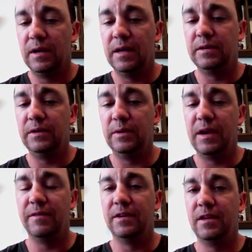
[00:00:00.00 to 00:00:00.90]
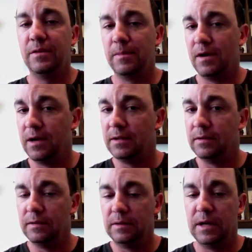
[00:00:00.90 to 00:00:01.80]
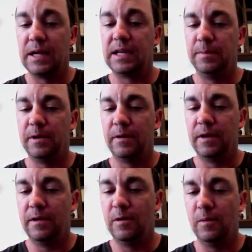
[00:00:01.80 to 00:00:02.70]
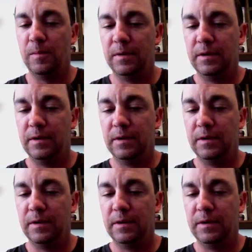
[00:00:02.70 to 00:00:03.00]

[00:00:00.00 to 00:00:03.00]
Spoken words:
I do have another mod that I keep it on at home.